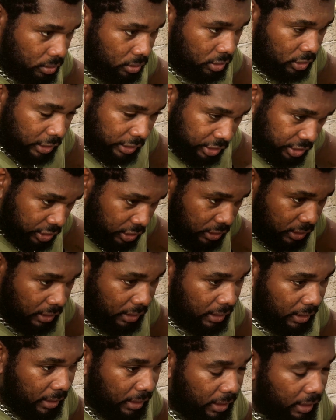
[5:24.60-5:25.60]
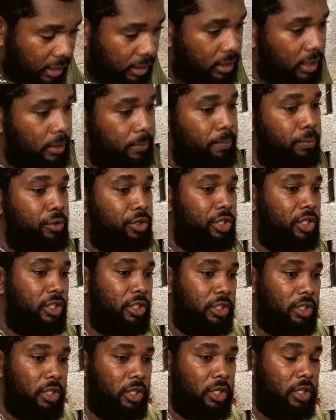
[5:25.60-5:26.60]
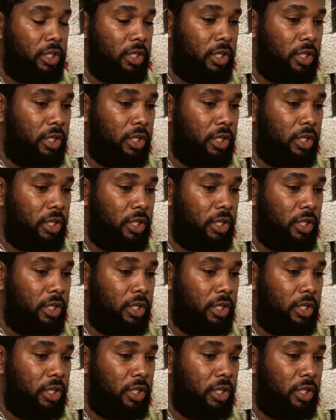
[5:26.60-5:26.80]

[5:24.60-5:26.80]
Changing the gear, it pushes the